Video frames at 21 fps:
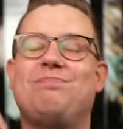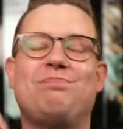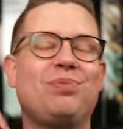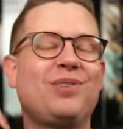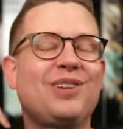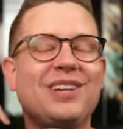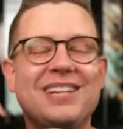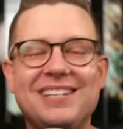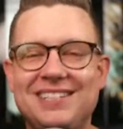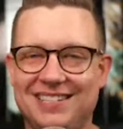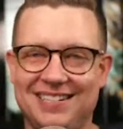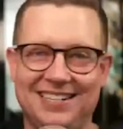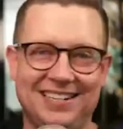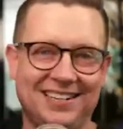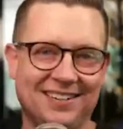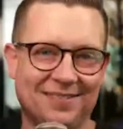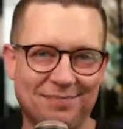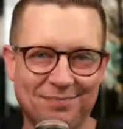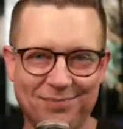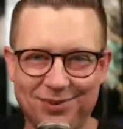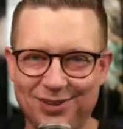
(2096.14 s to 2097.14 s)
plenty
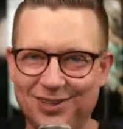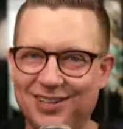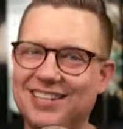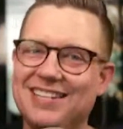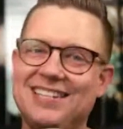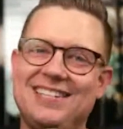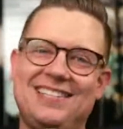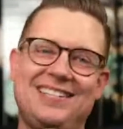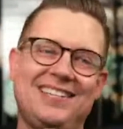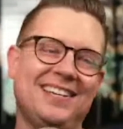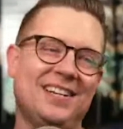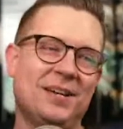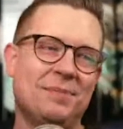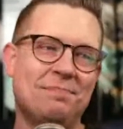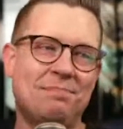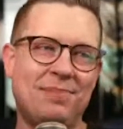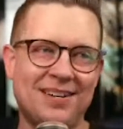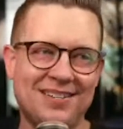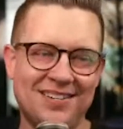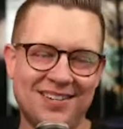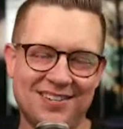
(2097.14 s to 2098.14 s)
and
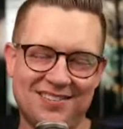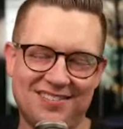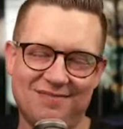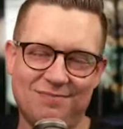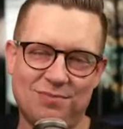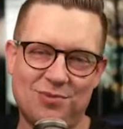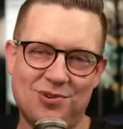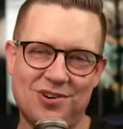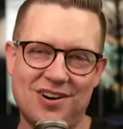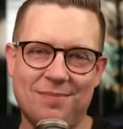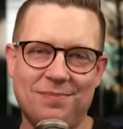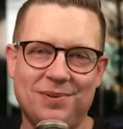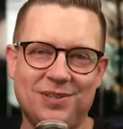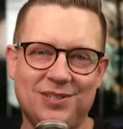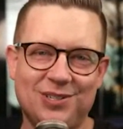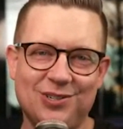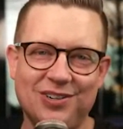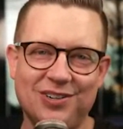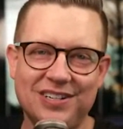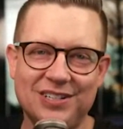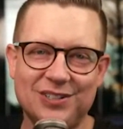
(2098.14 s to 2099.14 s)
abundance of more
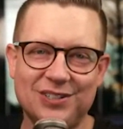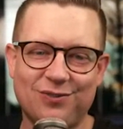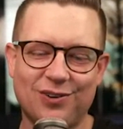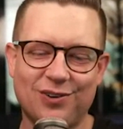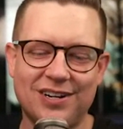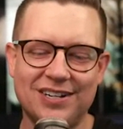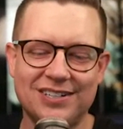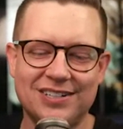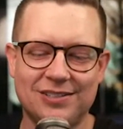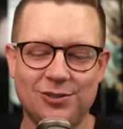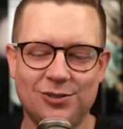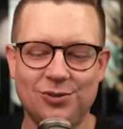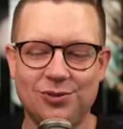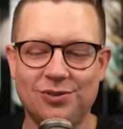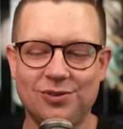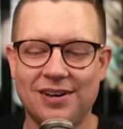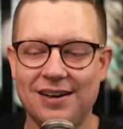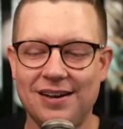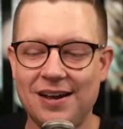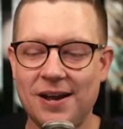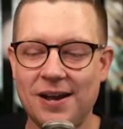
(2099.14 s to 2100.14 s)
opportunities for us to